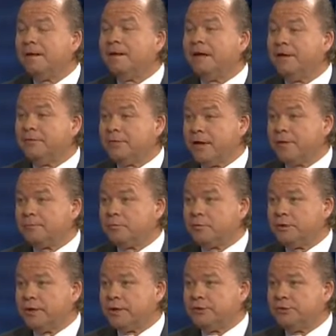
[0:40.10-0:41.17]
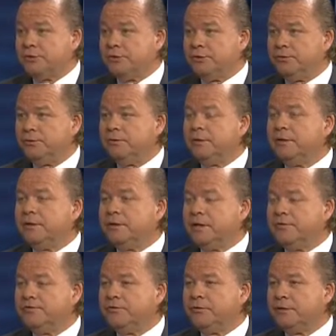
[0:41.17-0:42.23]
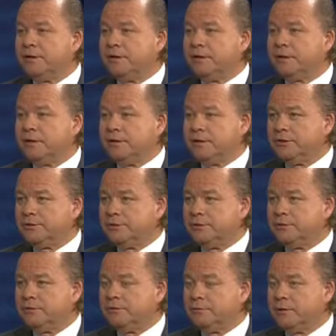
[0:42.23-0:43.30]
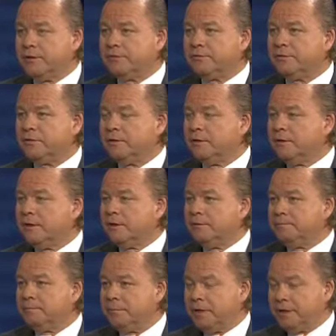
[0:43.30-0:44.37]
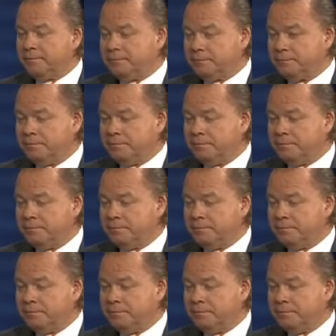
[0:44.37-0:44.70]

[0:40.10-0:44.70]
and that protects you if you're in a collision with a